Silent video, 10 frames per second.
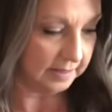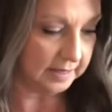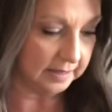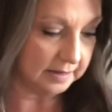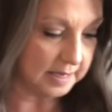
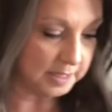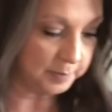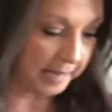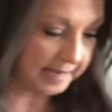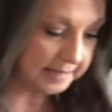get these
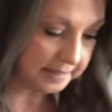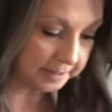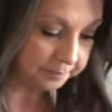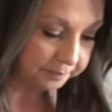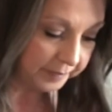painted.
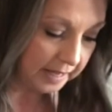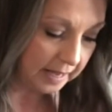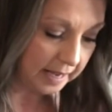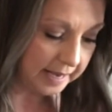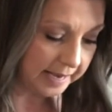
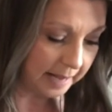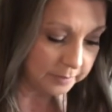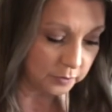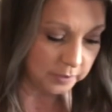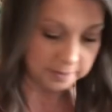And I'm
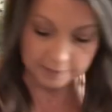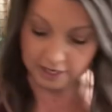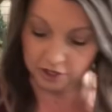going to be